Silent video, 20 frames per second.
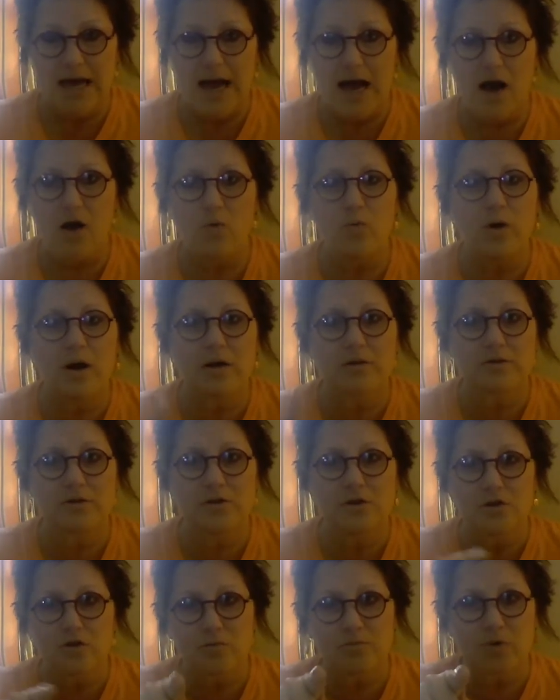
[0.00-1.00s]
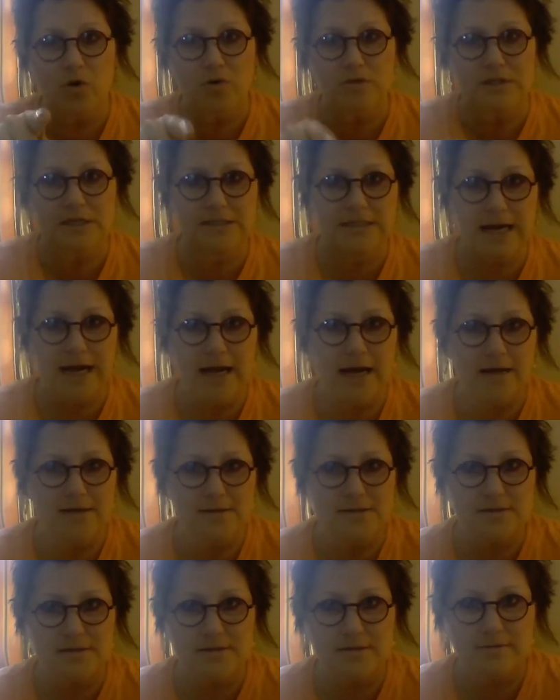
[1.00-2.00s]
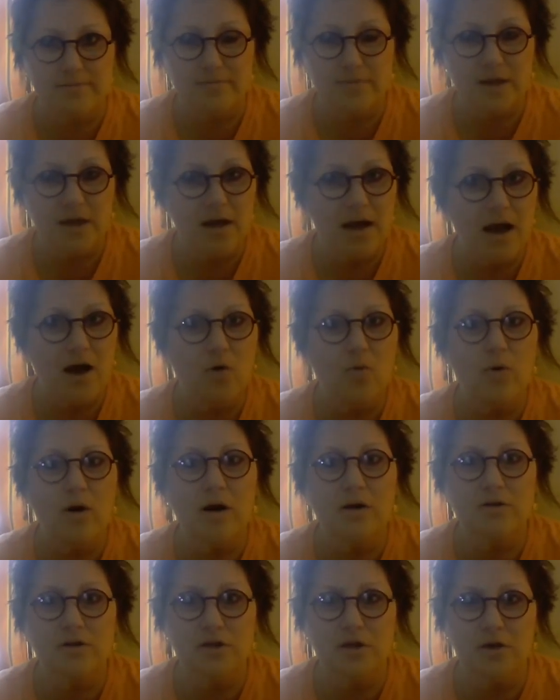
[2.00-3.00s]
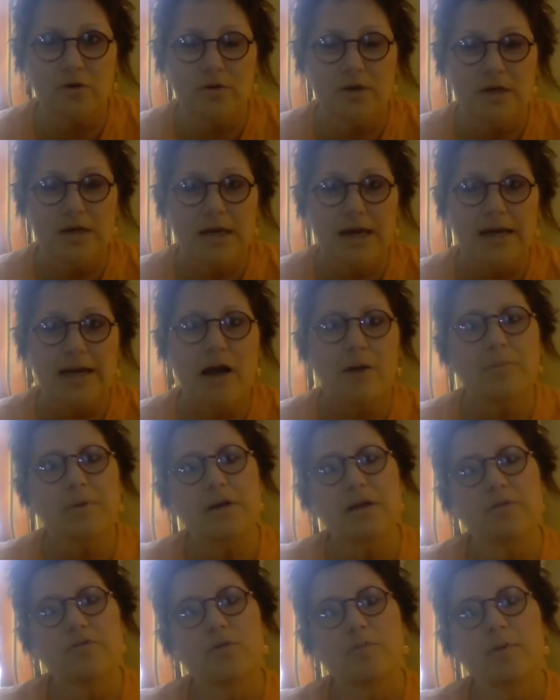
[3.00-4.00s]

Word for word: How well do you multitask? How well do you? And how many of